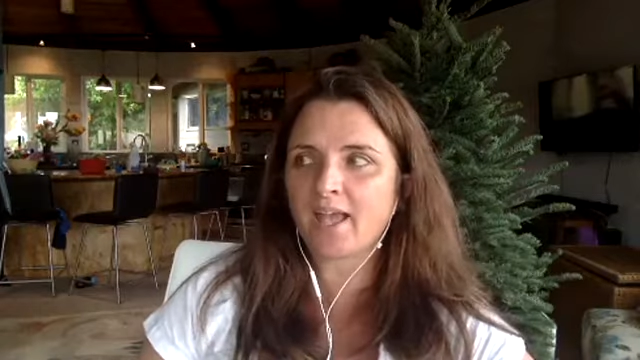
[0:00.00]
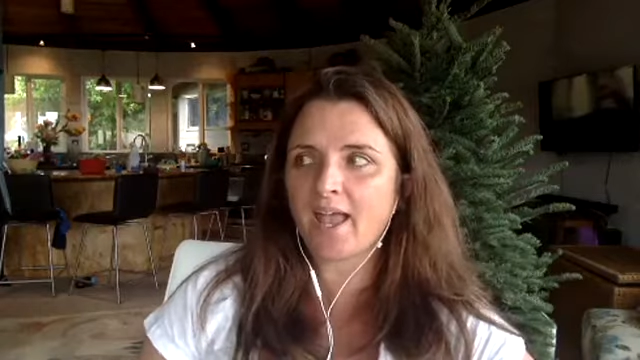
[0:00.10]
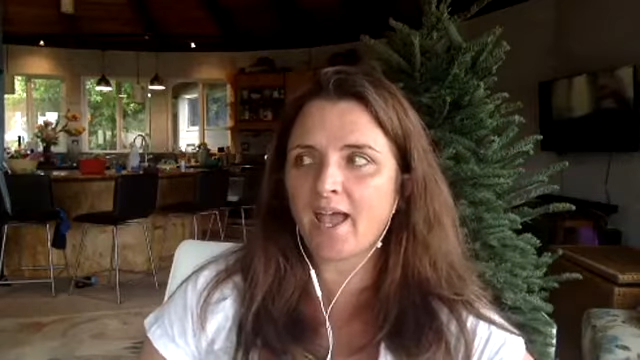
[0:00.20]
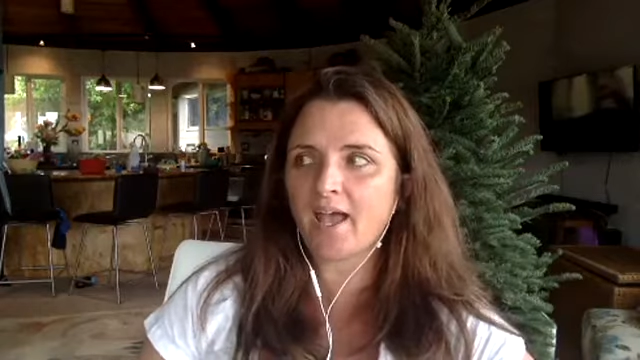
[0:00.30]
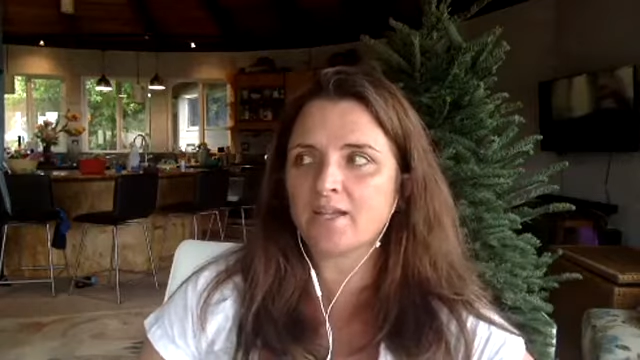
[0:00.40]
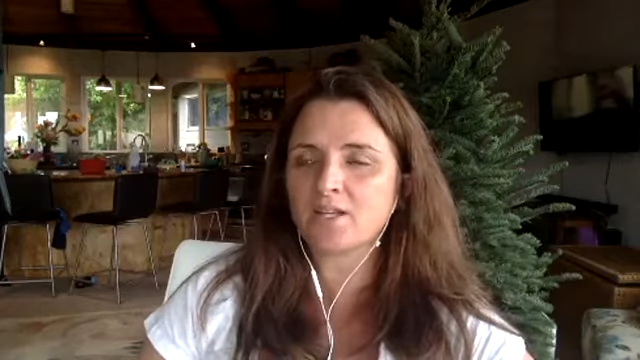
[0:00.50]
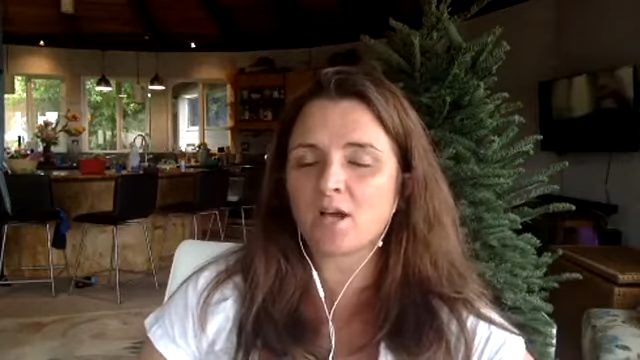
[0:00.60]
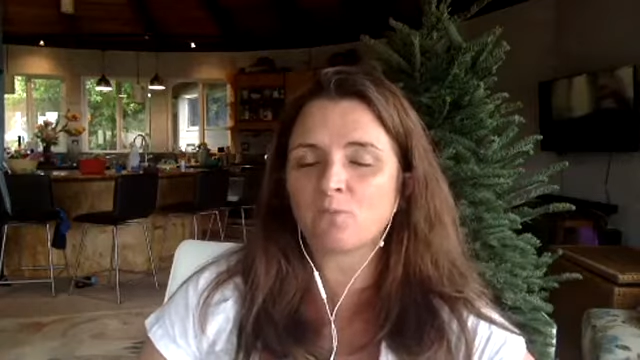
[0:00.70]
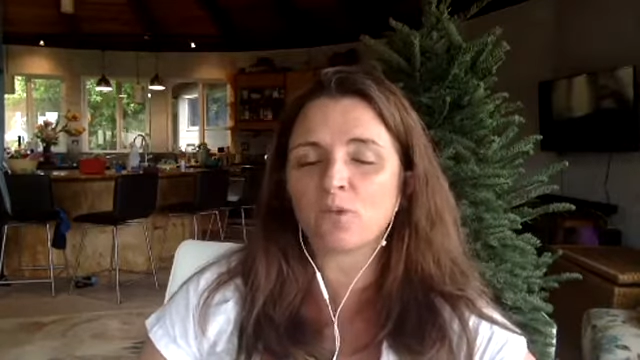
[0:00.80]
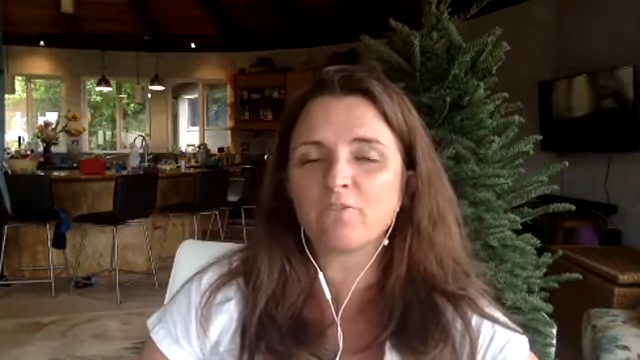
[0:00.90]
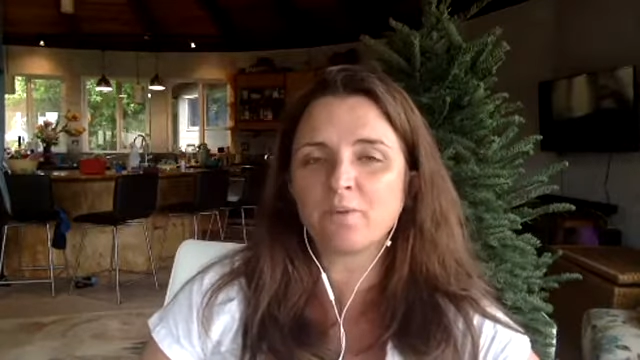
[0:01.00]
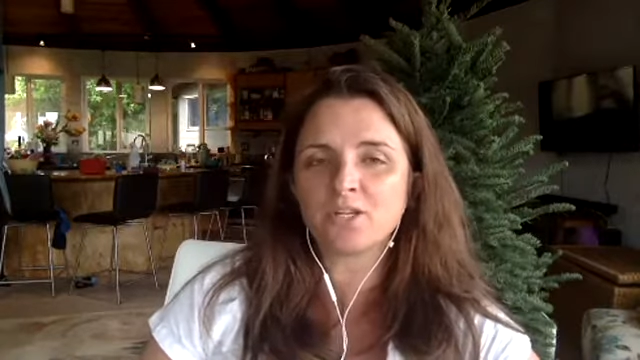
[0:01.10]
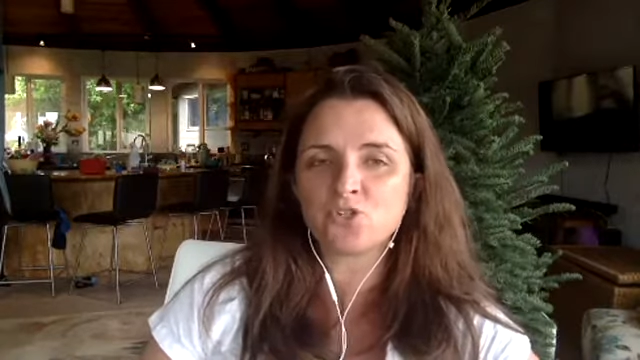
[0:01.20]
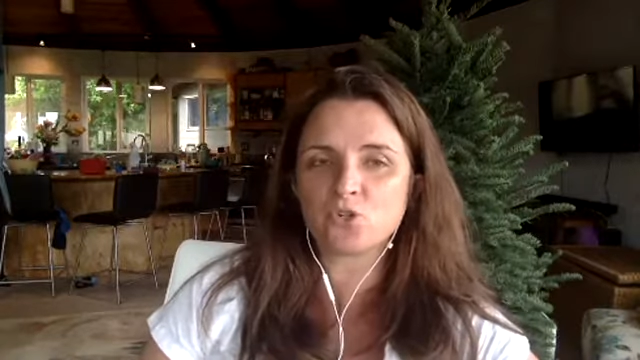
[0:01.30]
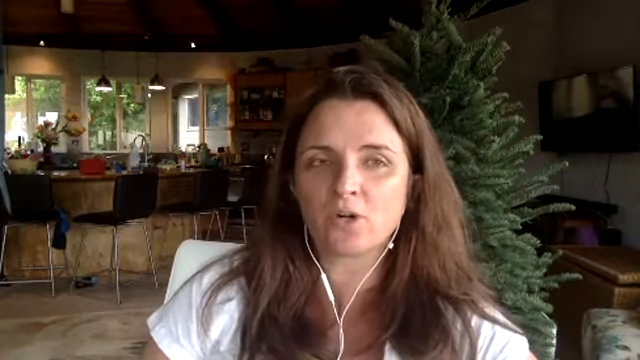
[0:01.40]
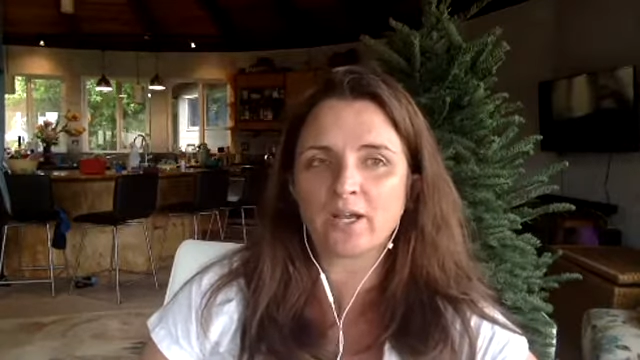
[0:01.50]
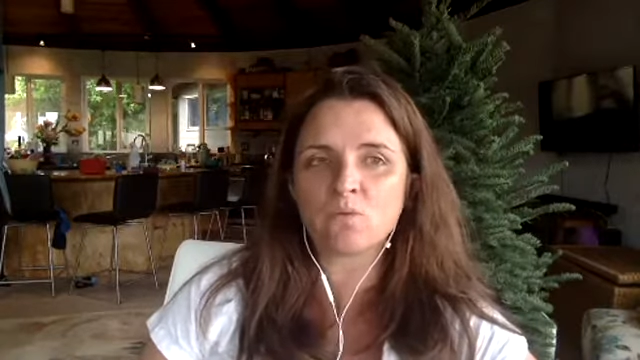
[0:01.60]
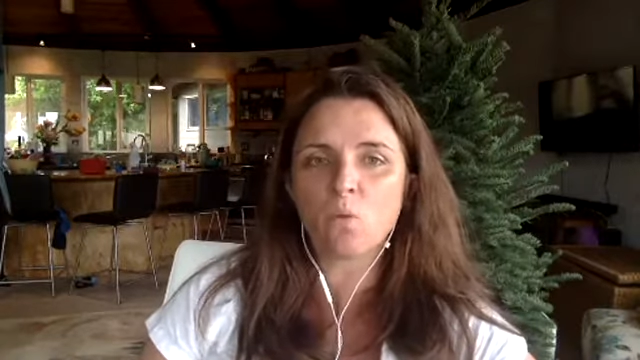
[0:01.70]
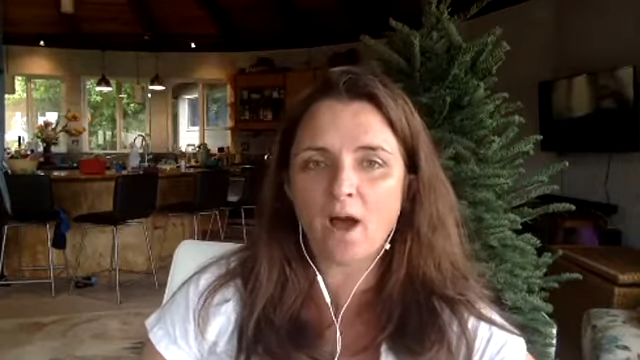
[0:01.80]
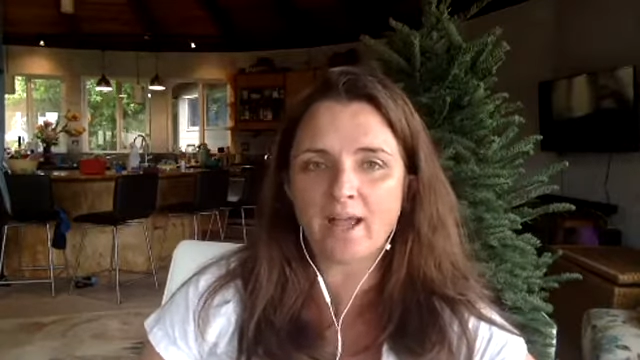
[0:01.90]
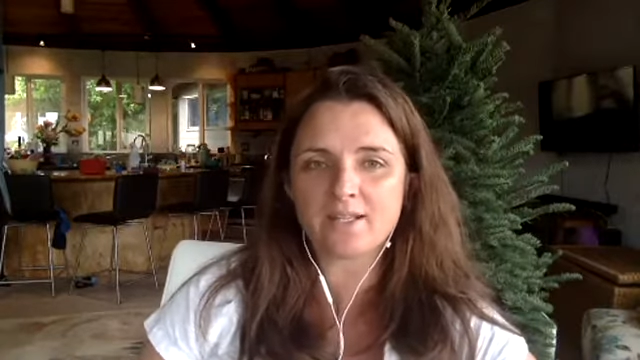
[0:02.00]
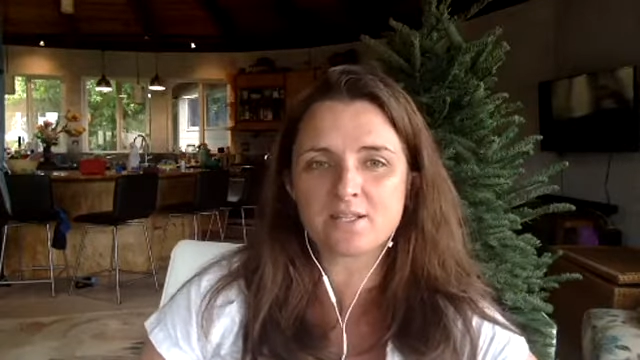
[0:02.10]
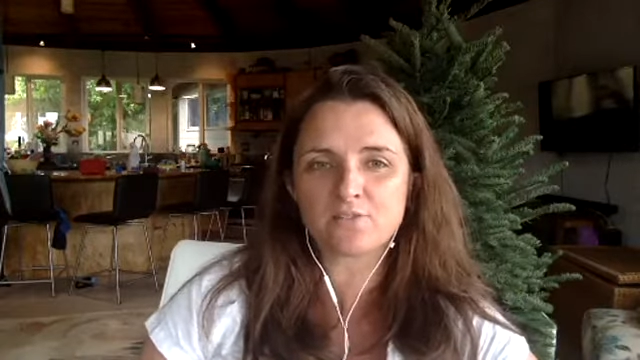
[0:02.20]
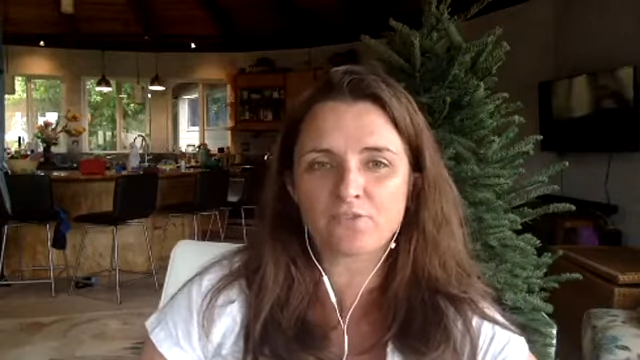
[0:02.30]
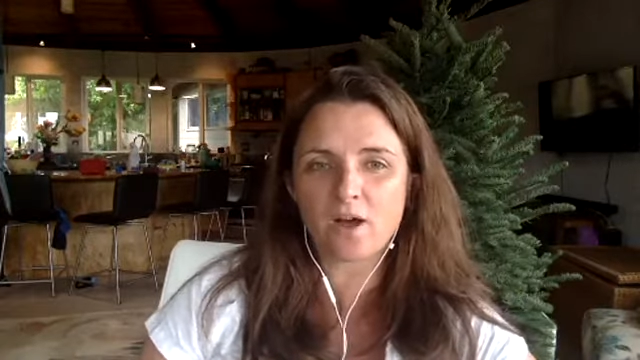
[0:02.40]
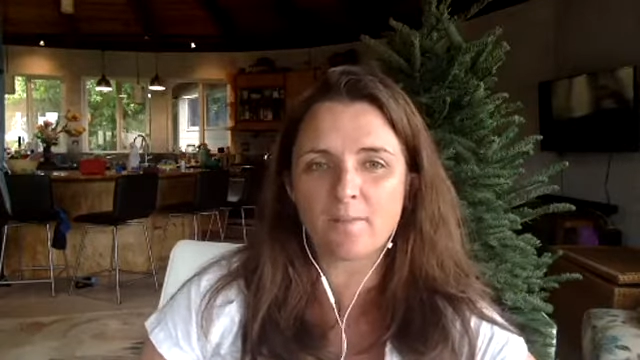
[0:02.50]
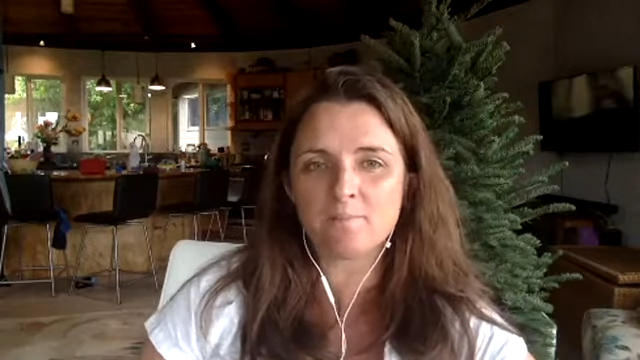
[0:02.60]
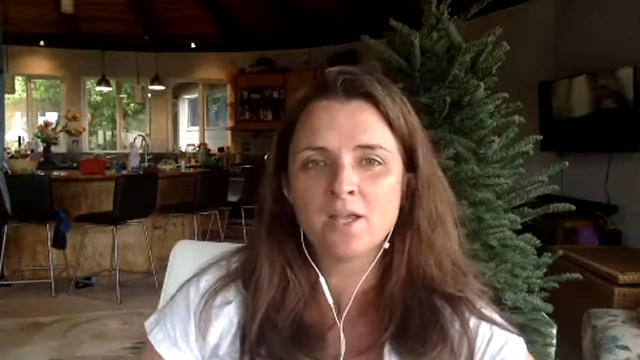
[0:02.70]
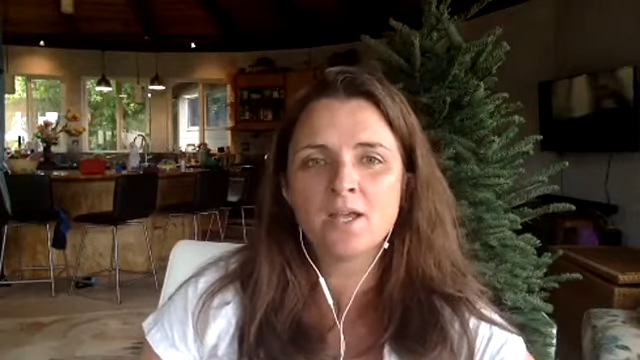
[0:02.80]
And we've been enjoying wines from